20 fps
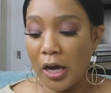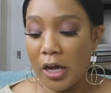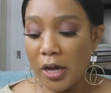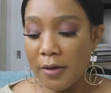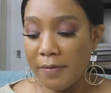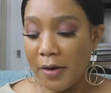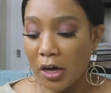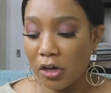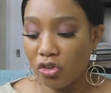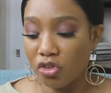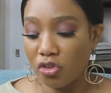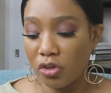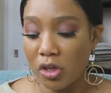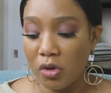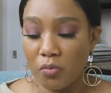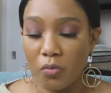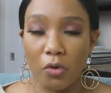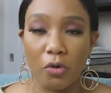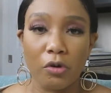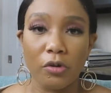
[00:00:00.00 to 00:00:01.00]
I have
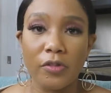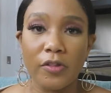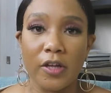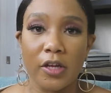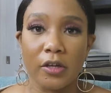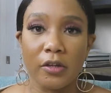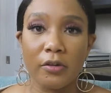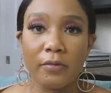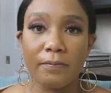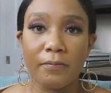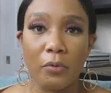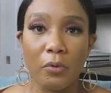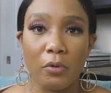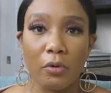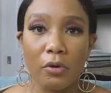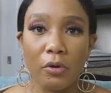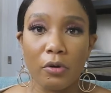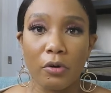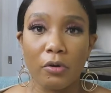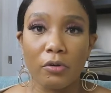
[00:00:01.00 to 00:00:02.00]
actually worn this
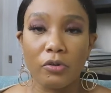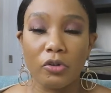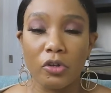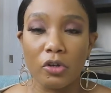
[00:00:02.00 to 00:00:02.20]
for,